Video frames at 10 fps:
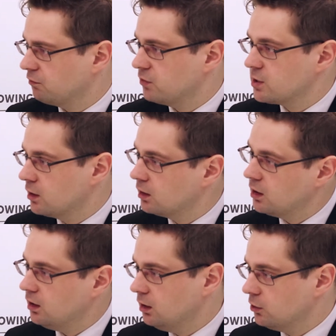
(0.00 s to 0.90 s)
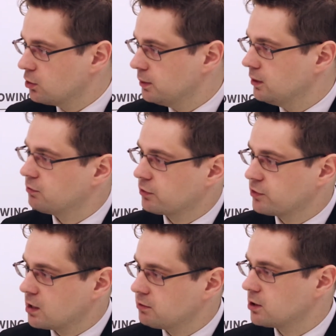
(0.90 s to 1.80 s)
Within the European Network
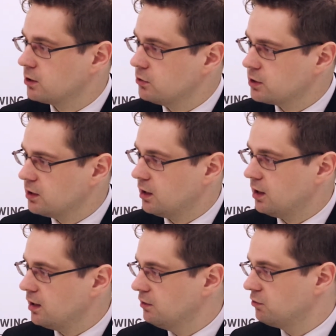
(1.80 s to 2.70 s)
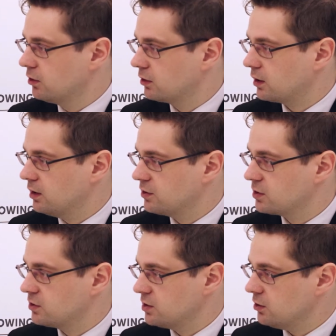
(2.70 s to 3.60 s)
for Cybersecurity, I work as
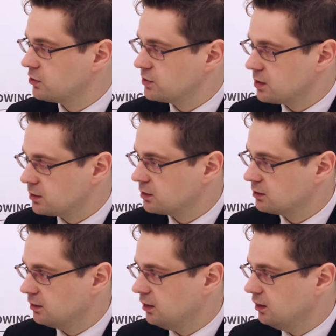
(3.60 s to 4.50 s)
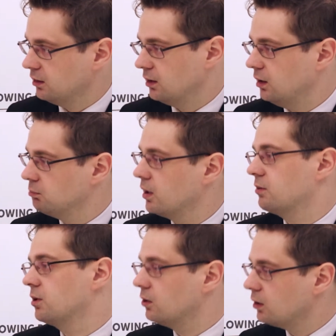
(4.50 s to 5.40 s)
a senior consultant. And in my
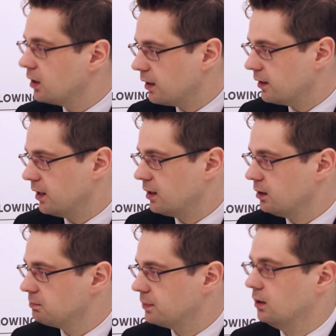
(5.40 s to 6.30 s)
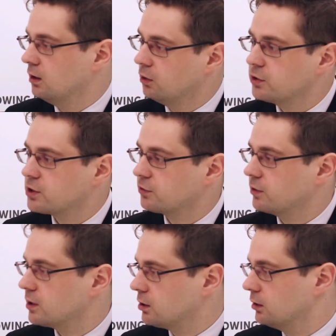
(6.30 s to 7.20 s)
role, I help owners of
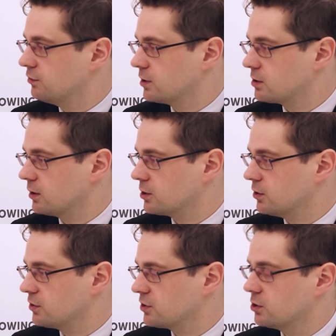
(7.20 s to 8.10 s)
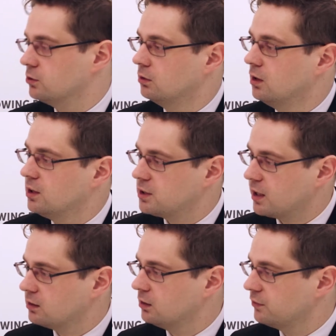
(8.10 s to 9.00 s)
critical infrastructures to
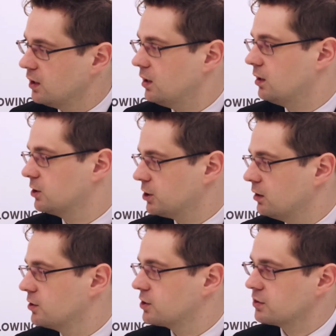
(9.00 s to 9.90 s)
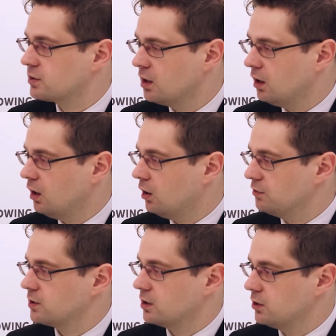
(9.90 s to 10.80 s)
tackle their challenges
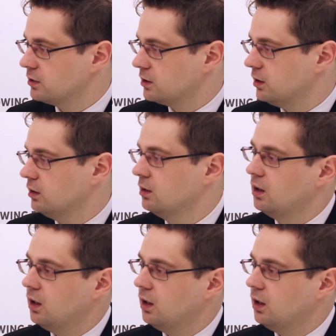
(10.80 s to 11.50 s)
of security